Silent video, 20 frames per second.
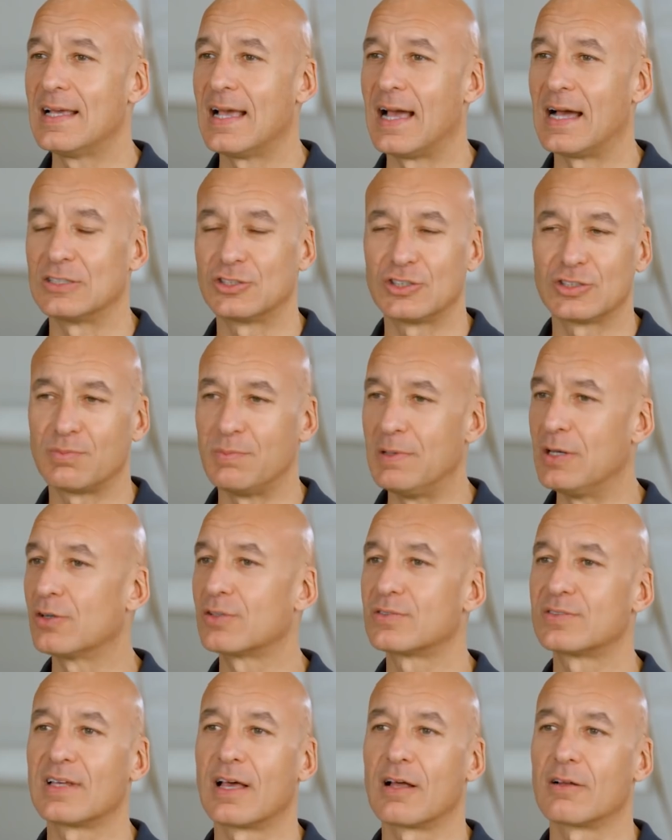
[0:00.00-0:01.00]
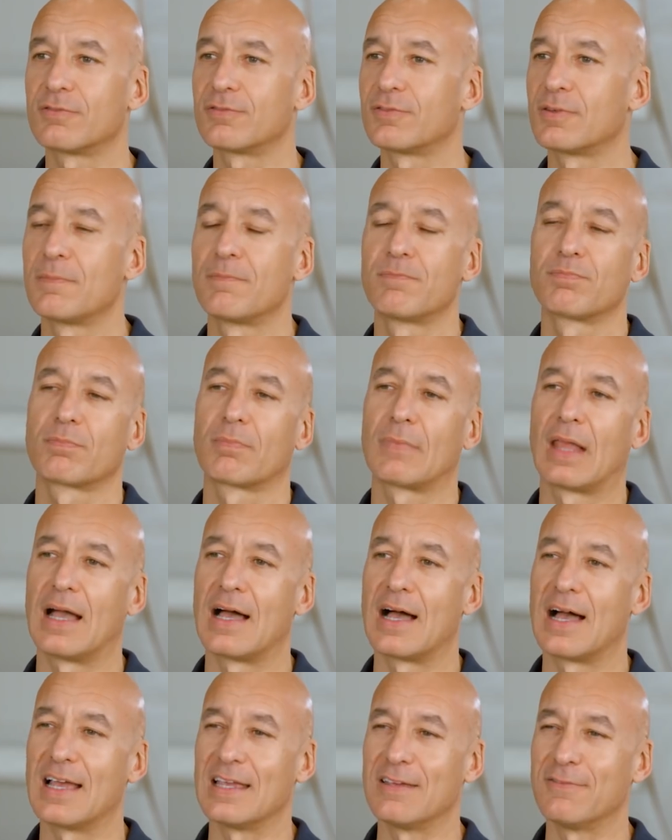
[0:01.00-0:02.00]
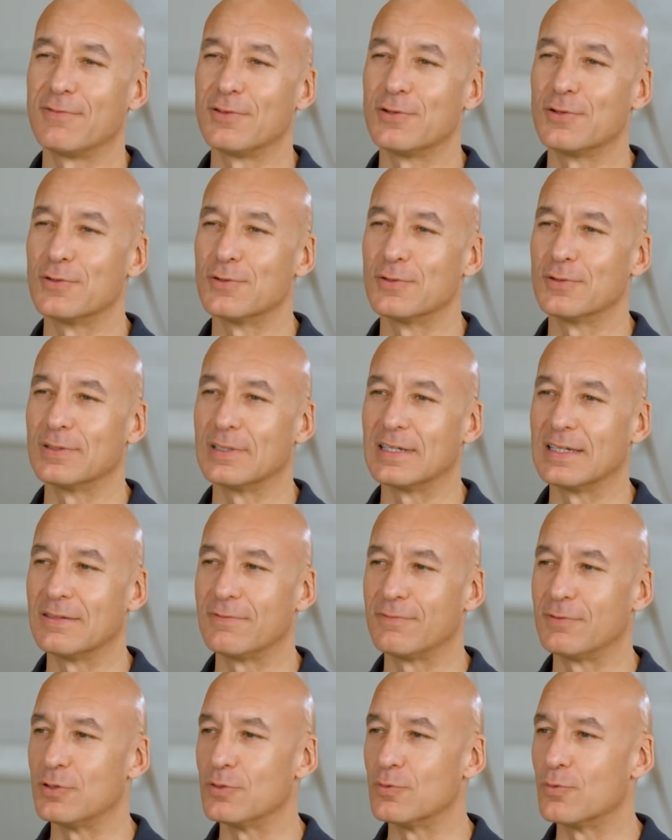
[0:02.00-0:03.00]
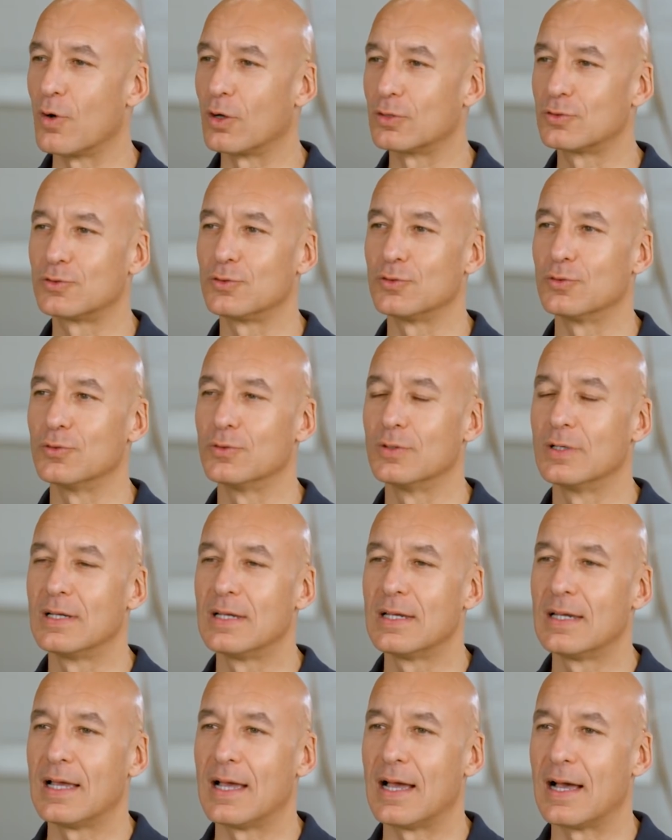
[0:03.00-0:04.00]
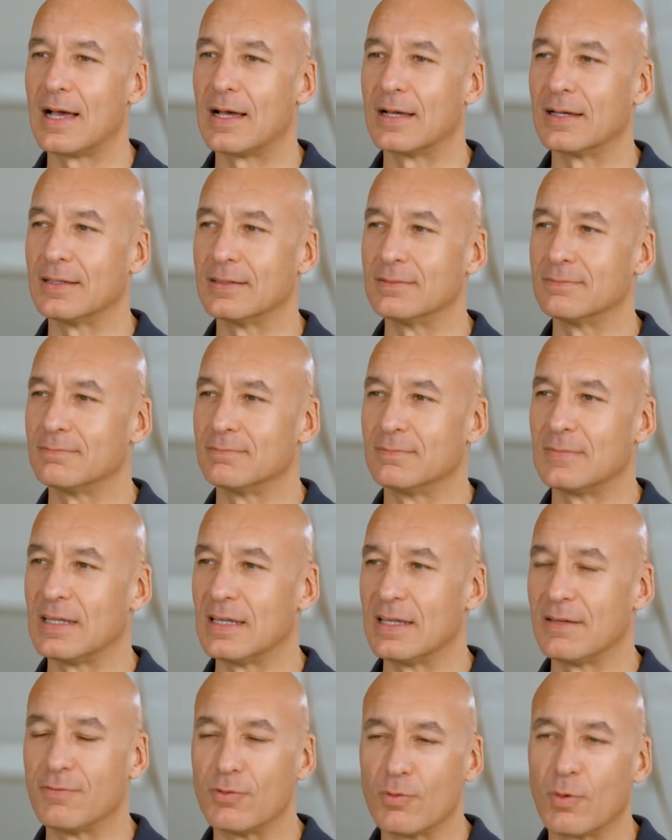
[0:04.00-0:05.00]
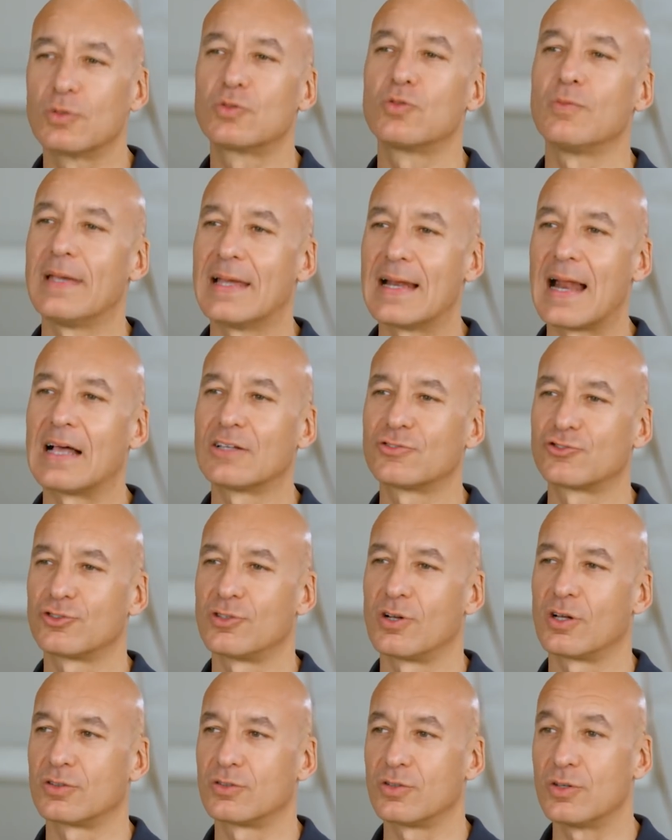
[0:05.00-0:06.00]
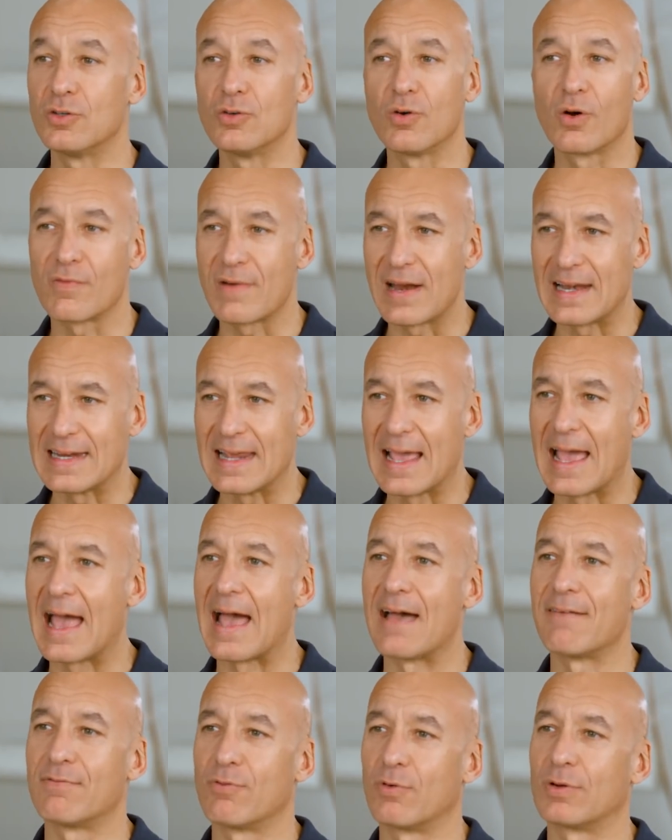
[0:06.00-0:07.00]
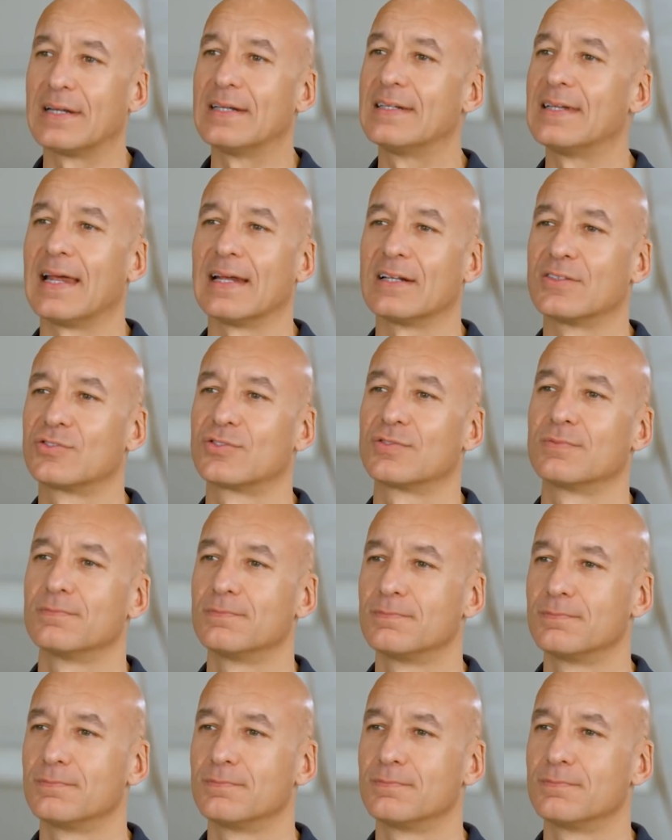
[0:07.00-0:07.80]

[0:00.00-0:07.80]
uh, just be yourself. Uh, if you if you want to uh, if you want to be an astronaut, you already have what it takes.